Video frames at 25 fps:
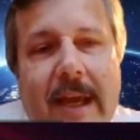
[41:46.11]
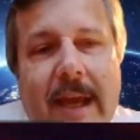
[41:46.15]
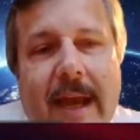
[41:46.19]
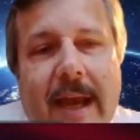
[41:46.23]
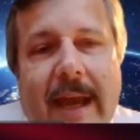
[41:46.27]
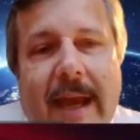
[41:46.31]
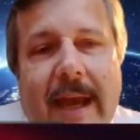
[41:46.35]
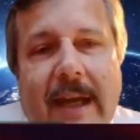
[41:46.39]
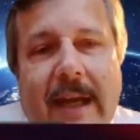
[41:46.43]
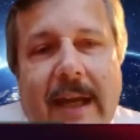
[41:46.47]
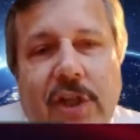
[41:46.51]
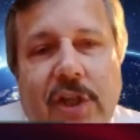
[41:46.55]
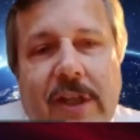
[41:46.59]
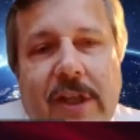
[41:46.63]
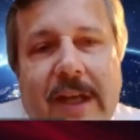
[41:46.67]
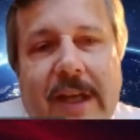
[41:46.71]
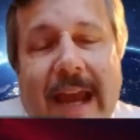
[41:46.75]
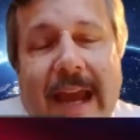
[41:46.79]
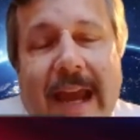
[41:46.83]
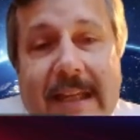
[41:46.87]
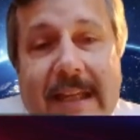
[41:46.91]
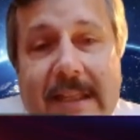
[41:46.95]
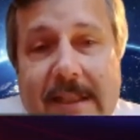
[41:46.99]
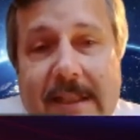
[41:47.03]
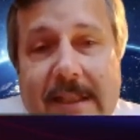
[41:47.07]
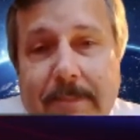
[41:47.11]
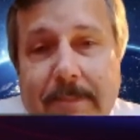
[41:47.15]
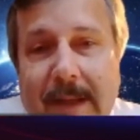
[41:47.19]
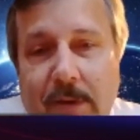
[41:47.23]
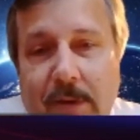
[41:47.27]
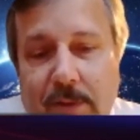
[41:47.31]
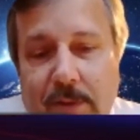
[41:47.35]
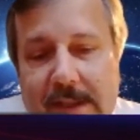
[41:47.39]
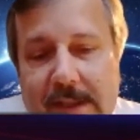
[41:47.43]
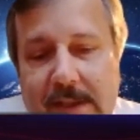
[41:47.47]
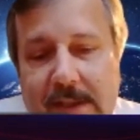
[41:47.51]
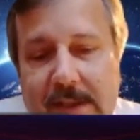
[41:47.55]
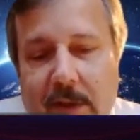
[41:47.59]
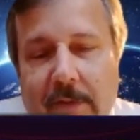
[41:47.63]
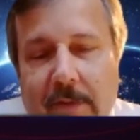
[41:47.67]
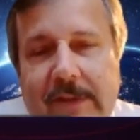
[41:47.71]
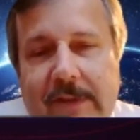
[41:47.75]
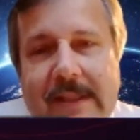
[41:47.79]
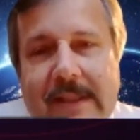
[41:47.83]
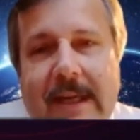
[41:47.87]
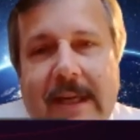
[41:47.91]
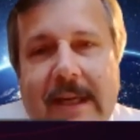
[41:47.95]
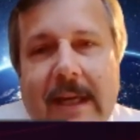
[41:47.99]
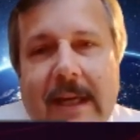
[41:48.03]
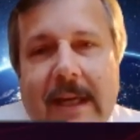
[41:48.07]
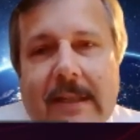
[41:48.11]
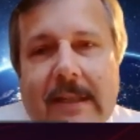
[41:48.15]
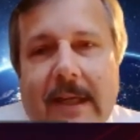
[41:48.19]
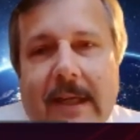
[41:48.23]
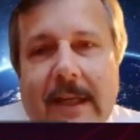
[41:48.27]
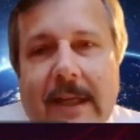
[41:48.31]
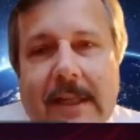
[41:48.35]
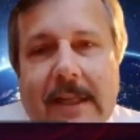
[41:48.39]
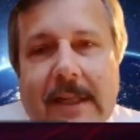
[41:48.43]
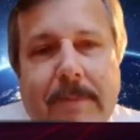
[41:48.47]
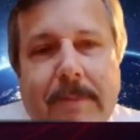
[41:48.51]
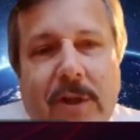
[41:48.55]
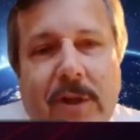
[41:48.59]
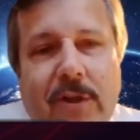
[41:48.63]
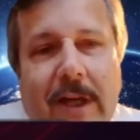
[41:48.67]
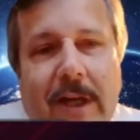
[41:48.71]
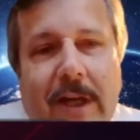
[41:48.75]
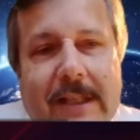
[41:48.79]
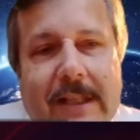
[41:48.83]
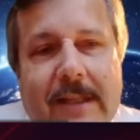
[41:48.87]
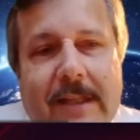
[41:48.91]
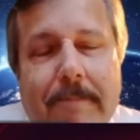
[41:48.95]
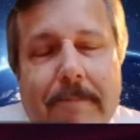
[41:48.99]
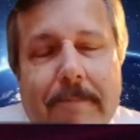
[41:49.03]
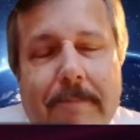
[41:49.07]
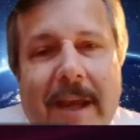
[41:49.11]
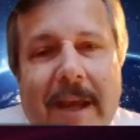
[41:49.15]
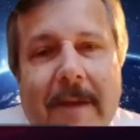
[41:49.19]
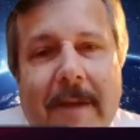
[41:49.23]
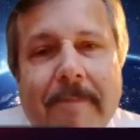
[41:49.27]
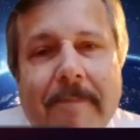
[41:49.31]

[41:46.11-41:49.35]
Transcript: energy and spin resolved scanning tunneling spectroscopy.